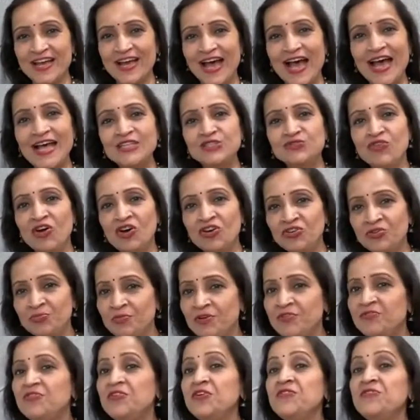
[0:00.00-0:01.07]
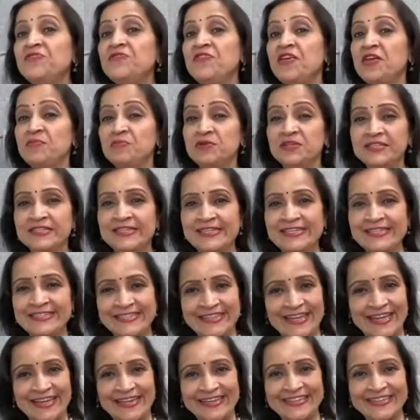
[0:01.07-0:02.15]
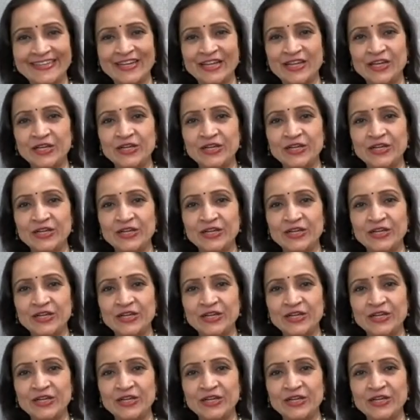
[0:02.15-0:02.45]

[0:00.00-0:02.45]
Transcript: As Warren Buffett famously said,